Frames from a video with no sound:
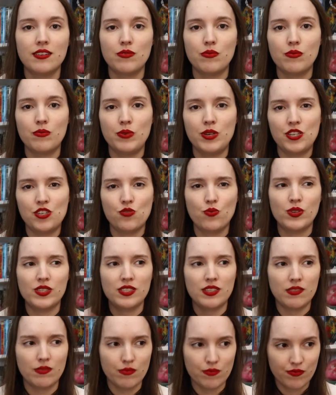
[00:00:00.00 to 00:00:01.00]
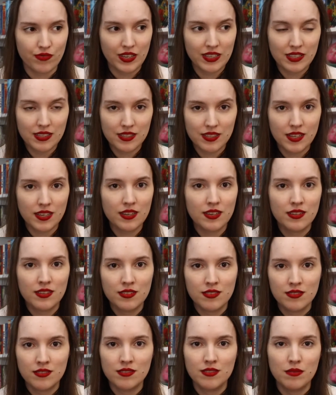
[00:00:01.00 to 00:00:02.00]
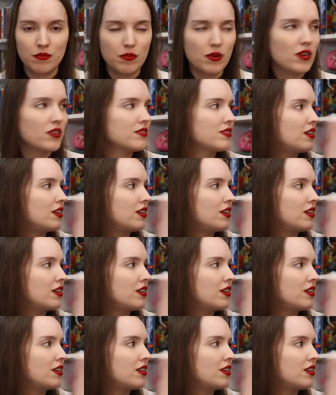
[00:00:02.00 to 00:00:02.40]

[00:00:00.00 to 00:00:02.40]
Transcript: which was a fantasy book.